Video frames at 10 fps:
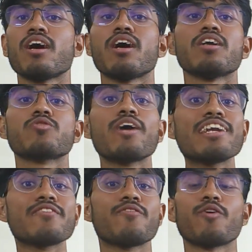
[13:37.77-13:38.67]

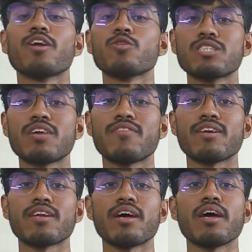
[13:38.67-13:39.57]
24/7
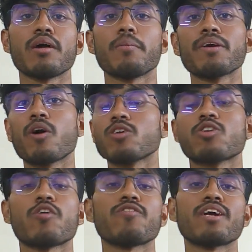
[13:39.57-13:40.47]
because of
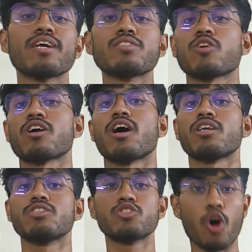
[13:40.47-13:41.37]
his or her
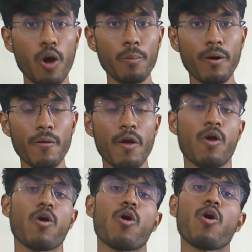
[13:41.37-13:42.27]
job
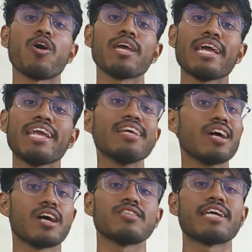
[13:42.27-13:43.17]
or any
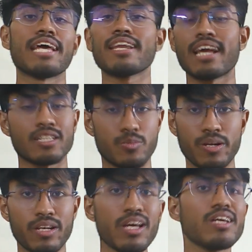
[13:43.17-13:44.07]
other engagement.
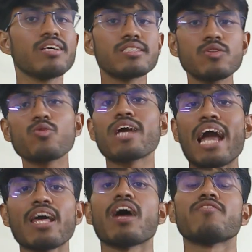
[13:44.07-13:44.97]
Yes, you can
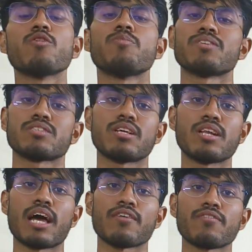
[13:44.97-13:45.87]
have your personal
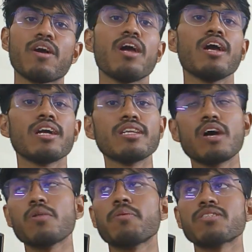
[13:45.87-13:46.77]
life. In our
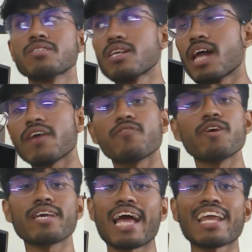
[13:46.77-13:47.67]
personal life, we
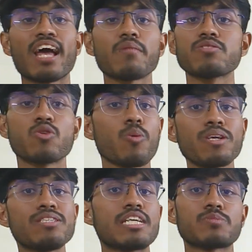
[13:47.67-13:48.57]
can have so many
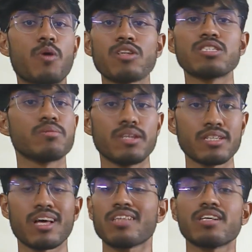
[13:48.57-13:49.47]
responsibilities
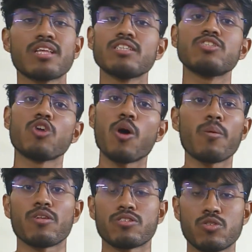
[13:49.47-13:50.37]
other than job
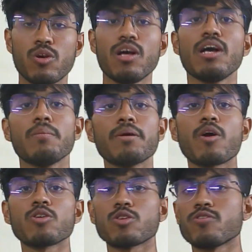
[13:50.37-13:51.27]
also, because
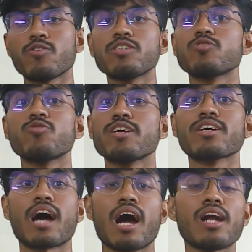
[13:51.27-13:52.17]
of which we
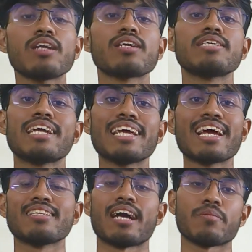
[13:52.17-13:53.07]
can't dedicate
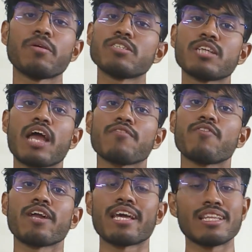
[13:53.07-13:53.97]
that much time for
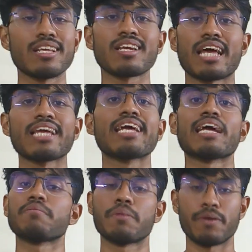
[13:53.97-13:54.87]
anything like GATE
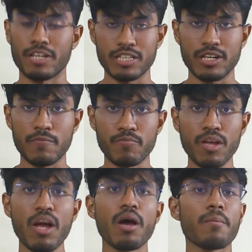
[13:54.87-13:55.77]
preparation.
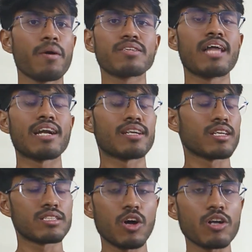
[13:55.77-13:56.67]
But that does
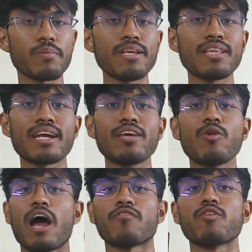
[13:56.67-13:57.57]
not mean that you have
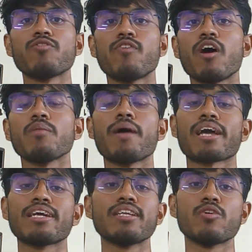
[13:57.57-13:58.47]
to fall back in
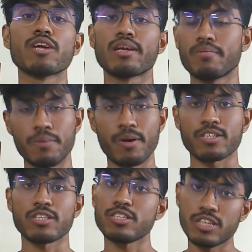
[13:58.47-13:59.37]
your GATE preparation
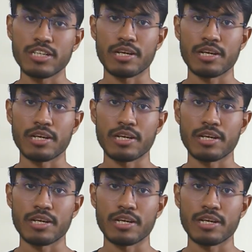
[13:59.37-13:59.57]
journey.